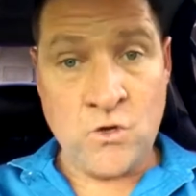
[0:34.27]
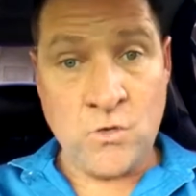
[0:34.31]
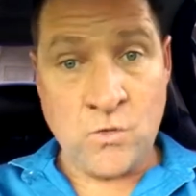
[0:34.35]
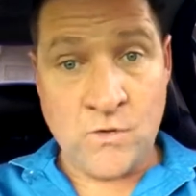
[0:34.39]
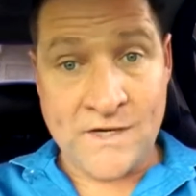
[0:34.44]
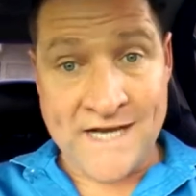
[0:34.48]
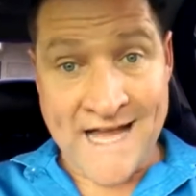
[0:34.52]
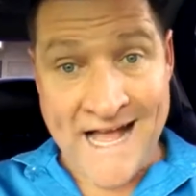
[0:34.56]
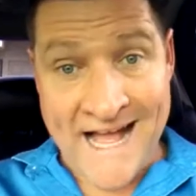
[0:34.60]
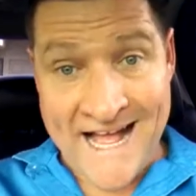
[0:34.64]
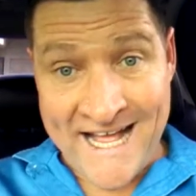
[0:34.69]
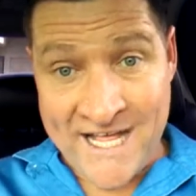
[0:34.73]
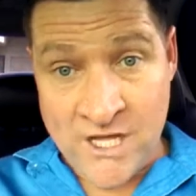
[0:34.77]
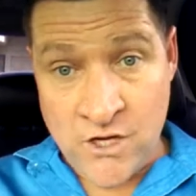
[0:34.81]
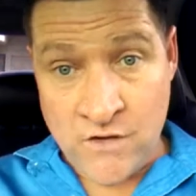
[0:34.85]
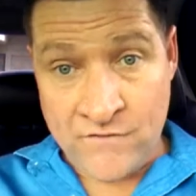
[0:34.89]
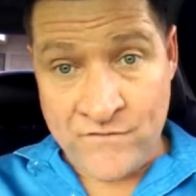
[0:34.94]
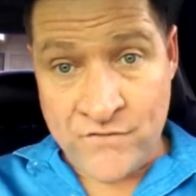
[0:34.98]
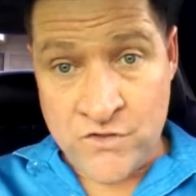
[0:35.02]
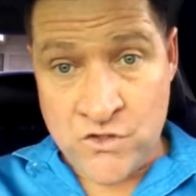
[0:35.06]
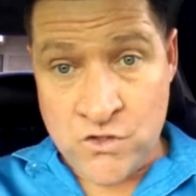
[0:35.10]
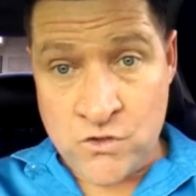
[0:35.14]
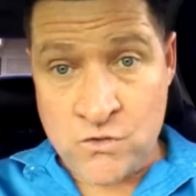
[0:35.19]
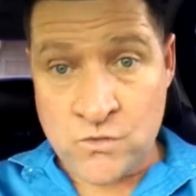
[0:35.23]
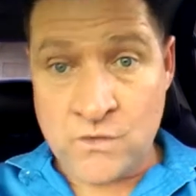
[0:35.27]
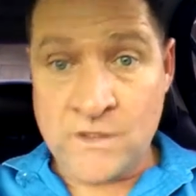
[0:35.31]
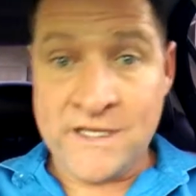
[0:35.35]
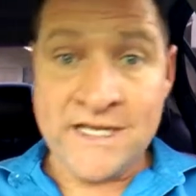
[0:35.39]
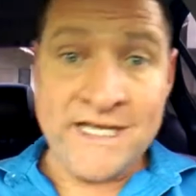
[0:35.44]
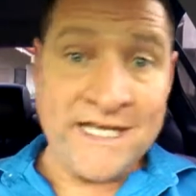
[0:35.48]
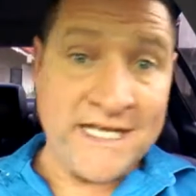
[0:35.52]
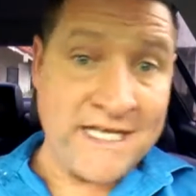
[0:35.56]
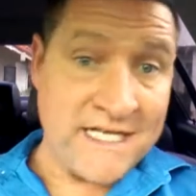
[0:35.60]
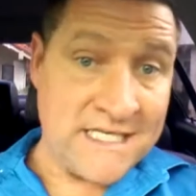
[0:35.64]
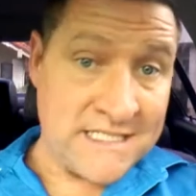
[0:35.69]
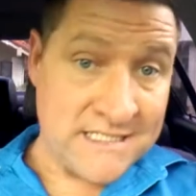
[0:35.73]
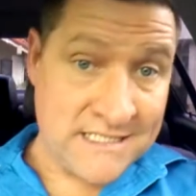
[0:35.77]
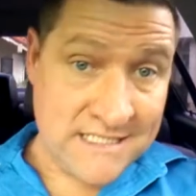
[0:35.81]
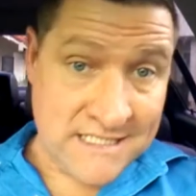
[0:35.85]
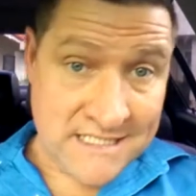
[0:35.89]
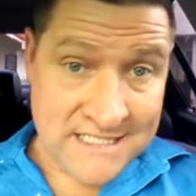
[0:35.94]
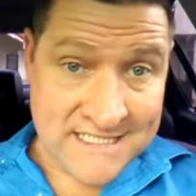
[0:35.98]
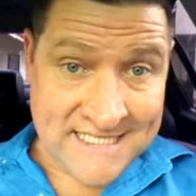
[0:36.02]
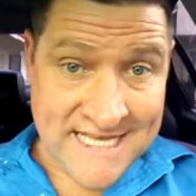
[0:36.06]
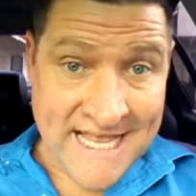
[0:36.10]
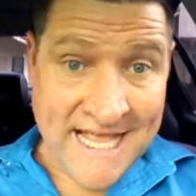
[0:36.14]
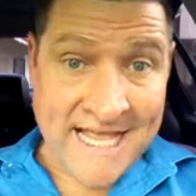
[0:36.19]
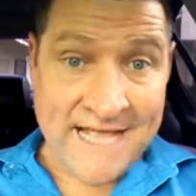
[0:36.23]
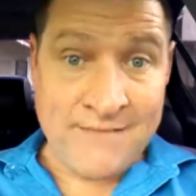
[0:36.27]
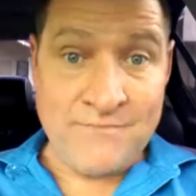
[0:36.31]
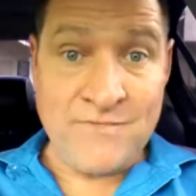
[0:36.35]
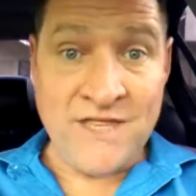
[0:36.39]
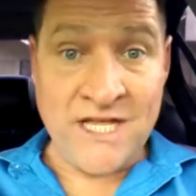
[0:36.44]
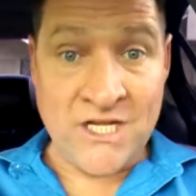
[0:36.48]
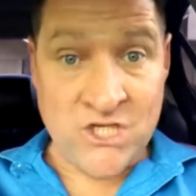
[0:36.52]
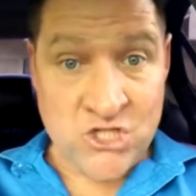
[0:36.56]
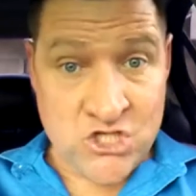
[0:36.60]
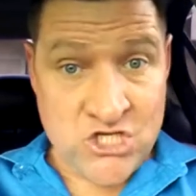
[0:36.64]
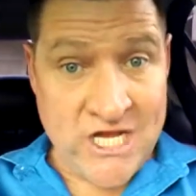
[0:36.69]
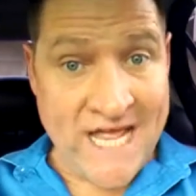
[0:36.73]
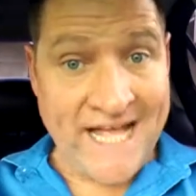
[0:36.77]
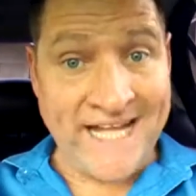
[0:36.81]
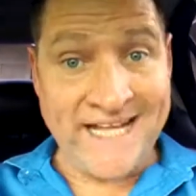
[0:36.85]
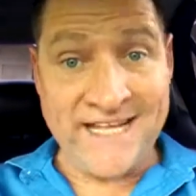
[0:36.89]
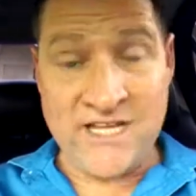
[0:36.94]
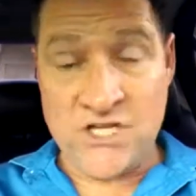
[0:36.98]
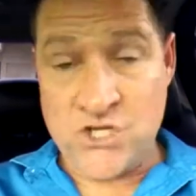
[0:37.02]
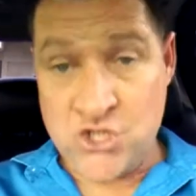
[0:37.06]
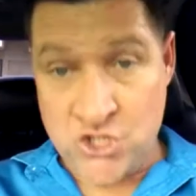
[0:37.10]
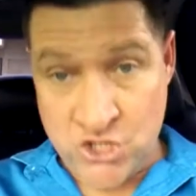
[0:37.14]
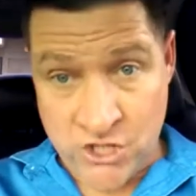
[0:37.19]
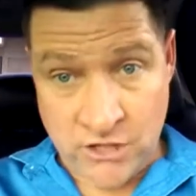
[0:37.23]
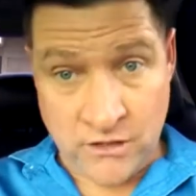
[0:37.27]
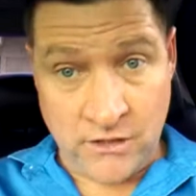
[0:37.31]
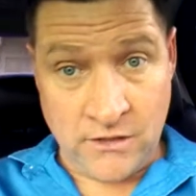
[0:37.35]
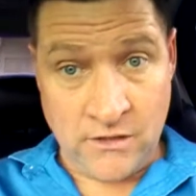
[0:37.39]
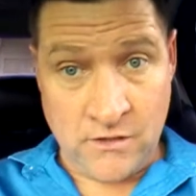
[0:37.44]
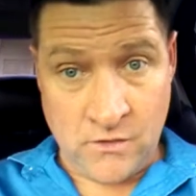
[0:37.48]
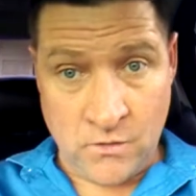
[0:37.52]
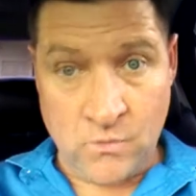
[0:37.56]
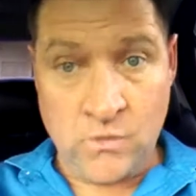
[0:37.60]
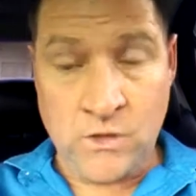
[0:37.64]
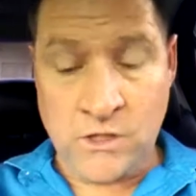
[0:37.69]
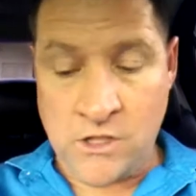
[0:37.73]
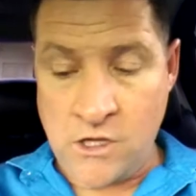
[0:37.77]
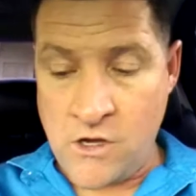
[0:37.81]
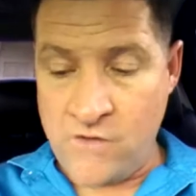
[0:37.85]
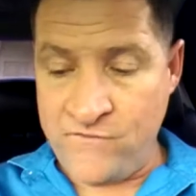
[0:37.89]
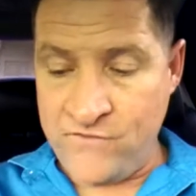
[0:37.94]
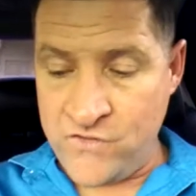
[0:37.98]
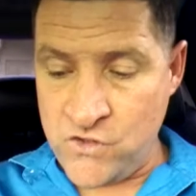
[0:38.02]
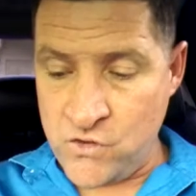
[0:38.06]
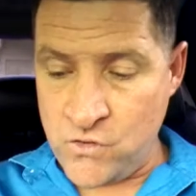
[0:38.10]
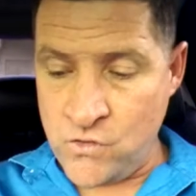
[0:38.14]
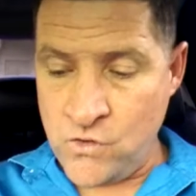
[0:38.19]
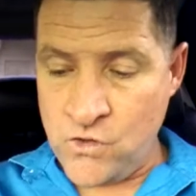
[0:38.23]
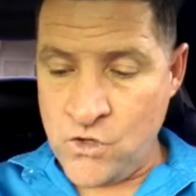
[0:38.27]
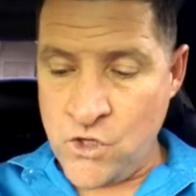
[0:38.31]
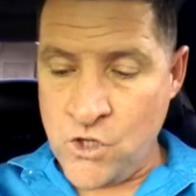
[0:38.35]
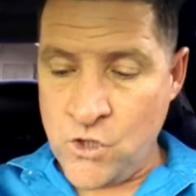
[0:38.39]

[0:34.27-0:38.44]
What I offer you is the same that Jack and Jill will offer you.